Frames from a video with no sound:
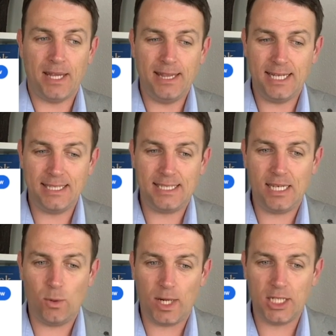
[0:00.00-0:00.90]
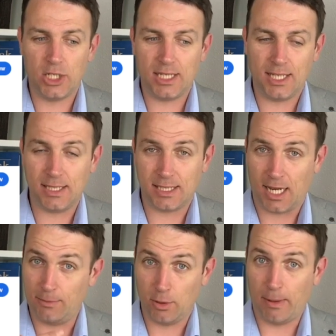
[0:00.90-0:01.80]
and then see whether it is
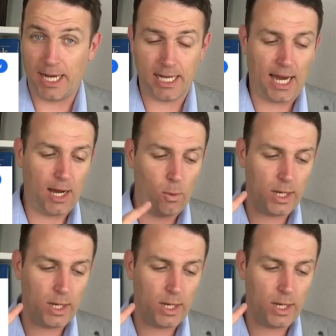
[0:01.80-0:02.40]
time to buy now,